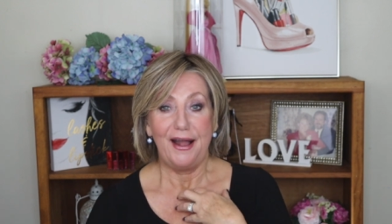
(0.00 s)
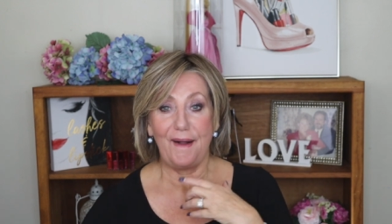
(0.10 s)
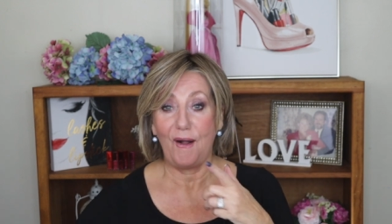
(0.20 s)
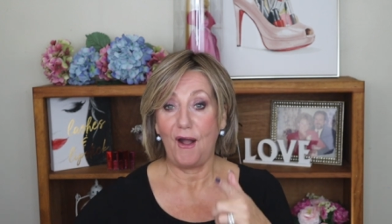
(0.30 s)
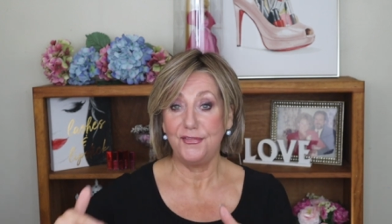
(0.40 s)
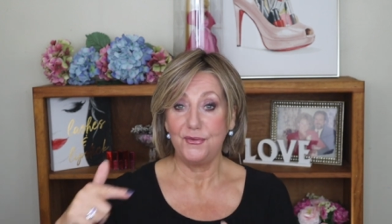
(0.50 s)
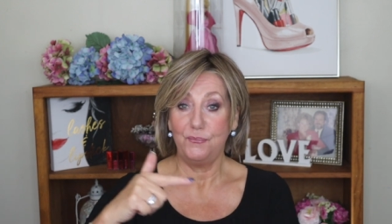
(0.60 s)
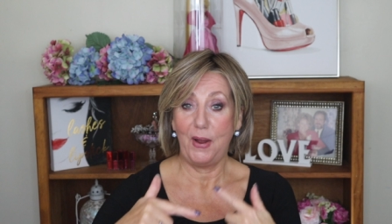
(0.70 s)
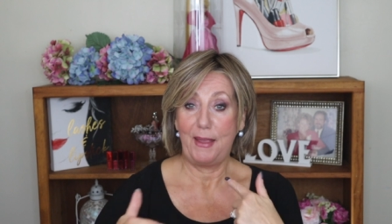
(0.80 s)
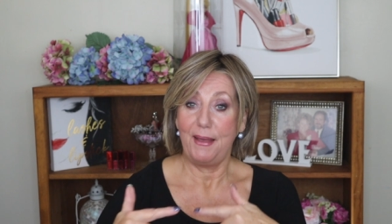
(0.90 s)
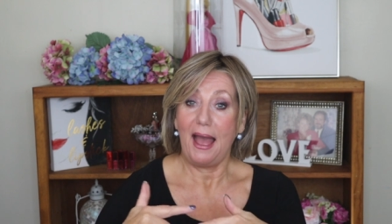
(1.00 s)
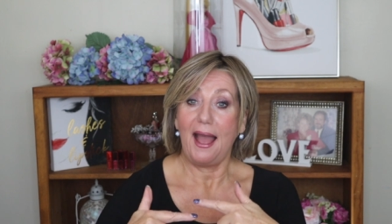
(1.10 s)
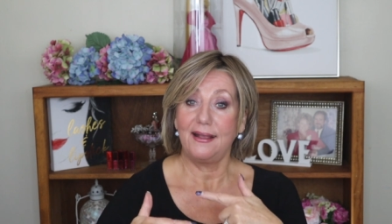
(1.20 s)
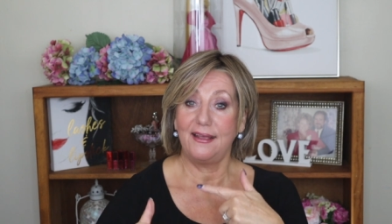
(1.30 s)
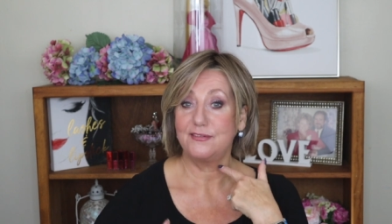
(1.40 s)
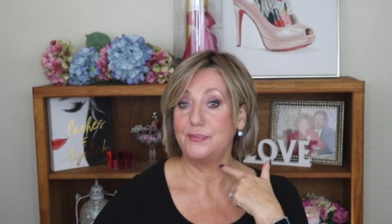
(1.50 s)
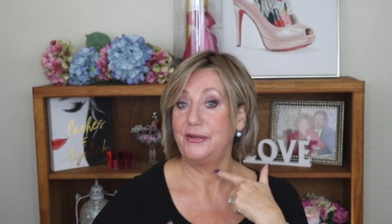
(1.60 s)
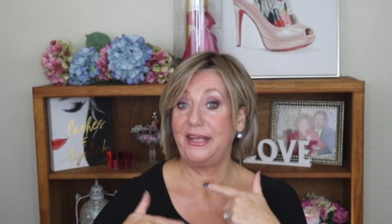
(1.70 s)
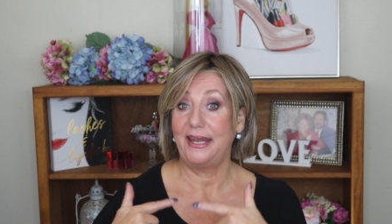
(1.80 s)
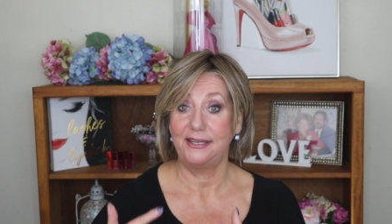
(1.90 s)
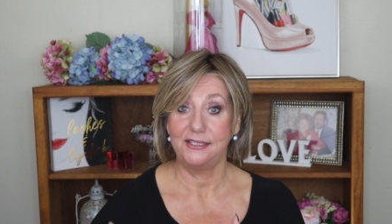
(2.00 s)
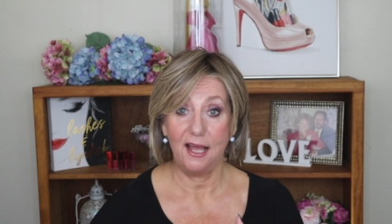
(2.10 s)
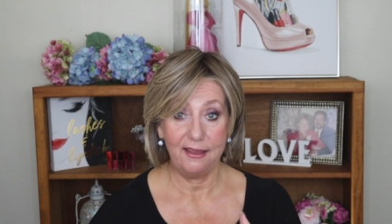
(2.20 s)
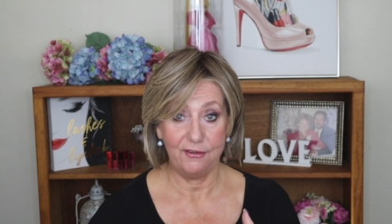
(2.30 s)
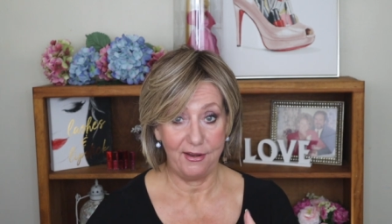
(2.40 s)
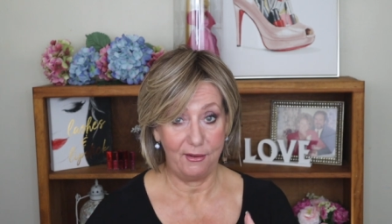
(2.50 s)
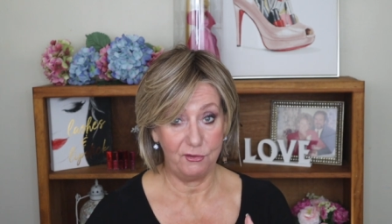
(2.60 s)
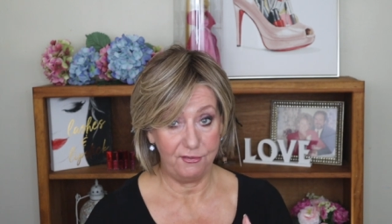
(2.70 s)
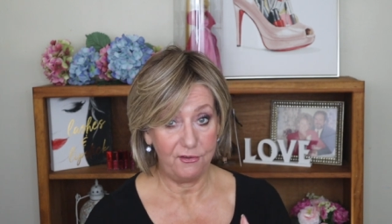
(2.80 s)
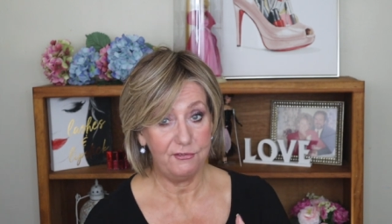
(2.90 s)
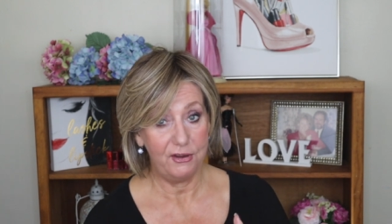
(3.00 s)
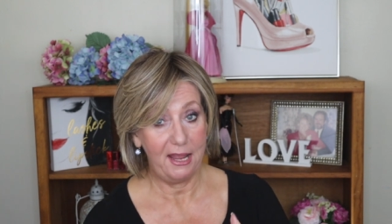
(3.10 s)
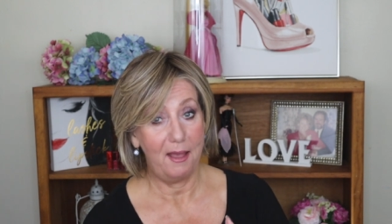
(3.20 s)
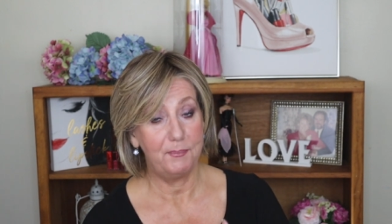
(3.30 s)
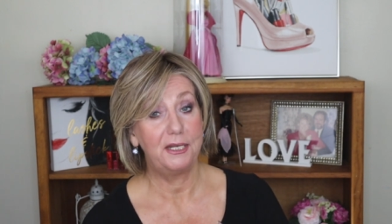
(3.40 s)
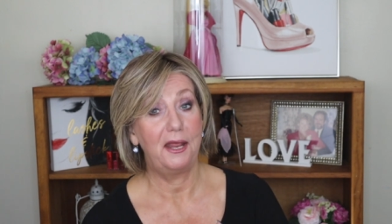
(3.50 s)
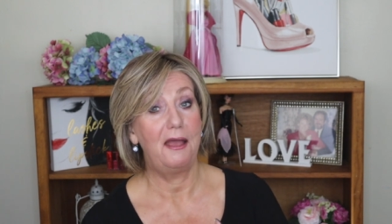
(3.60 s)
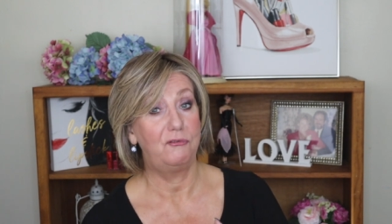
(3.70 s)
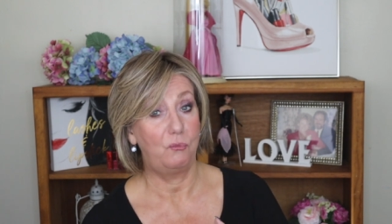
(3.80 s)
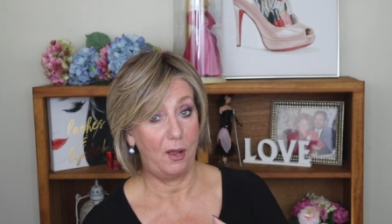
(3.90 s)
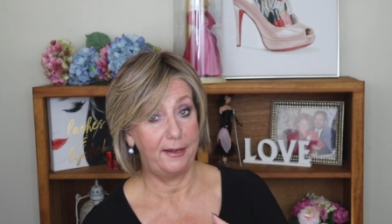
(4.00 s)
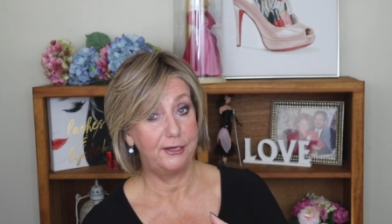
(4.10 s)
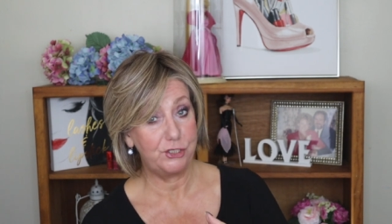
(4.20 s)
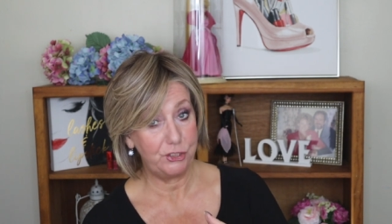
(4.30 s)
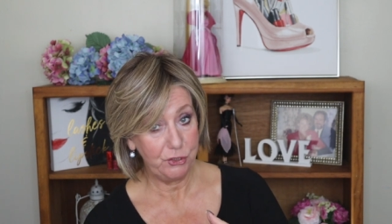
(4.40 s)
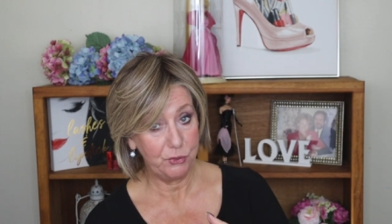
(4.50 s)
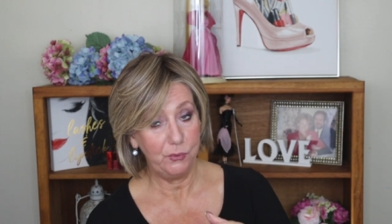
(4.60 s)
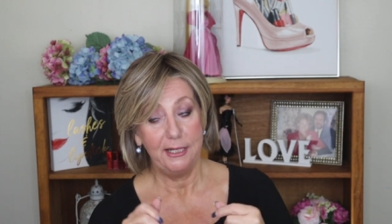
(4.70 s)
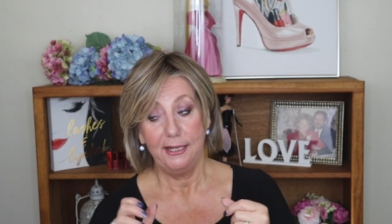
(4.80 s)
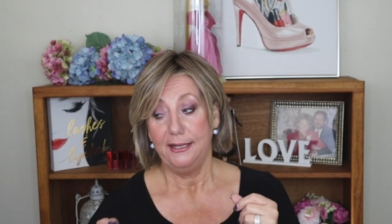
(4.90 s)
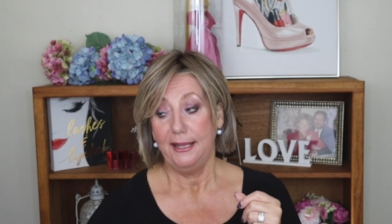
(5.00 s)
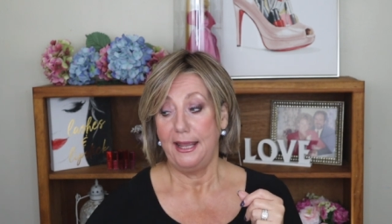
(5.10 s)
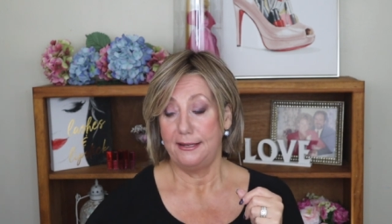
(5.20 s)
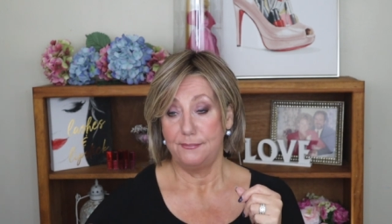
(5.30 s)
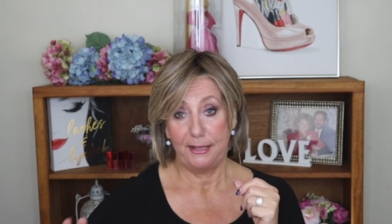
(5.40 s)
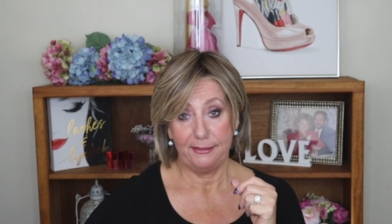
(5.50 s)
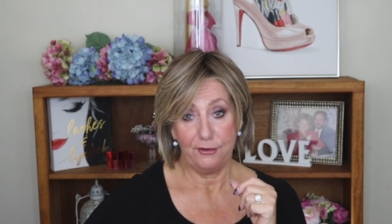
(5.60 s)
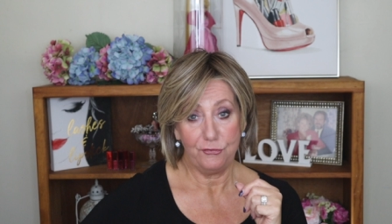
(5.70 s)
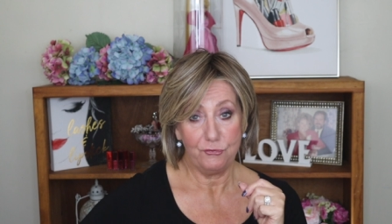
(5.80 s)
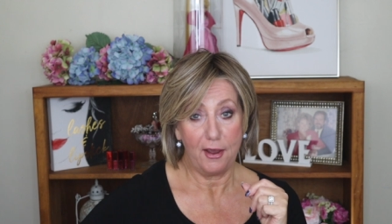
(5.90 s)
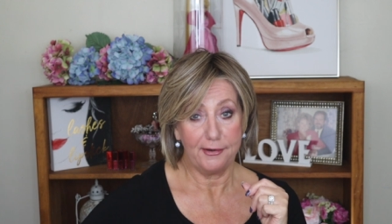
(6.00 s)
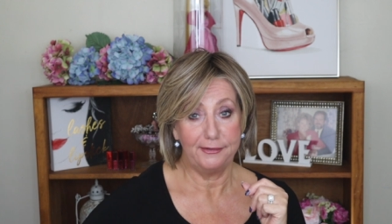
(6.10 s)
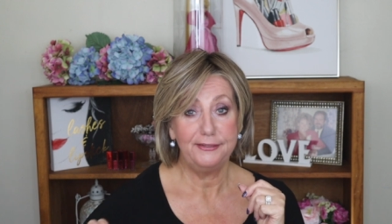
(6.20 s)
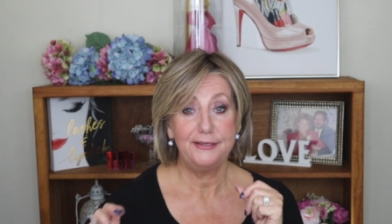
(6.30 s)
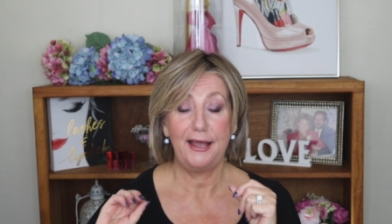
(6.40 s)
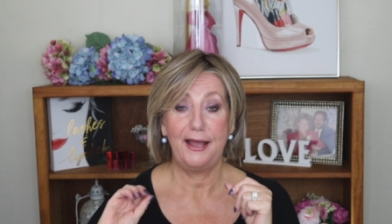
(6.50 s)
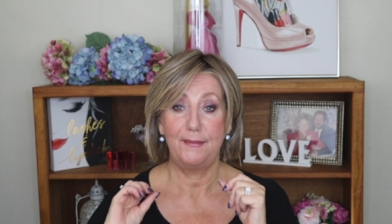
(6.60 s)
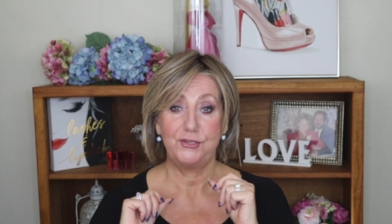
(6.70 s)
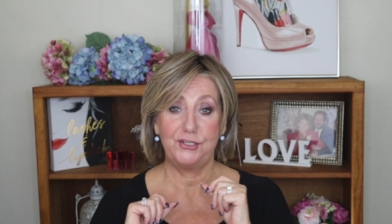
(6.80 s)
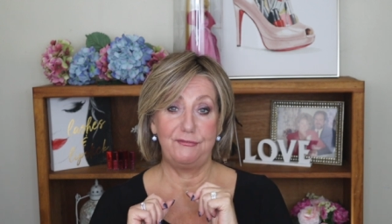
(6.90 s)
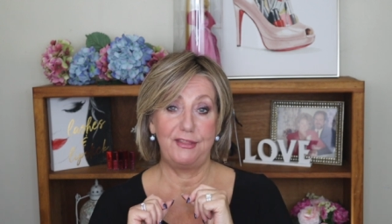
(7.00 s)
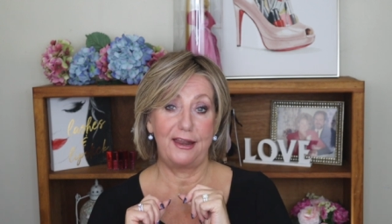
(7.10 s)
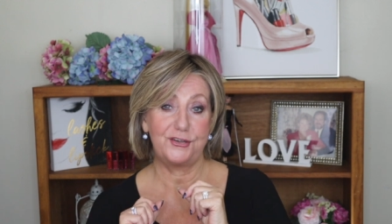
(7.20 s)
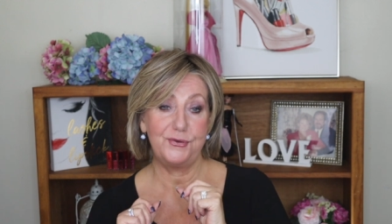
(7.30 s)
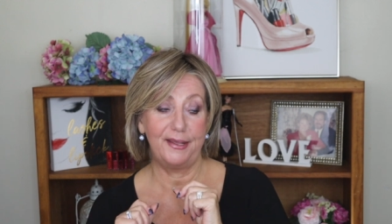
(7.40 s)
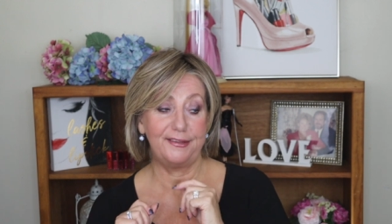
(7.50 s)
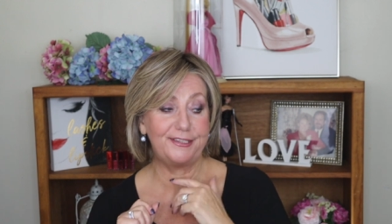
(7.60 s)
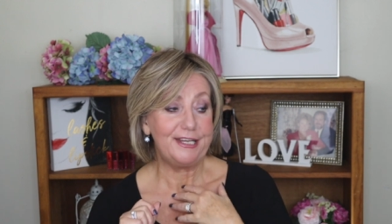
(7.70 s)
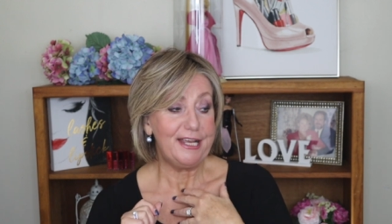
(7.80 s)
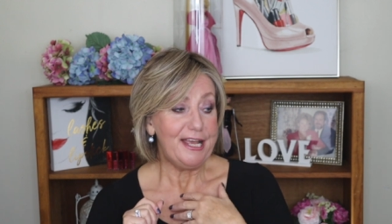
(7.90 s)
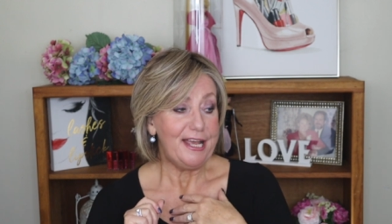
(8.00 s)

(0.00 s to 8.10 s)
On the way back, as we were getting tired, I was very, very happy to have 1 and 2 and my little throttle to give that a twist.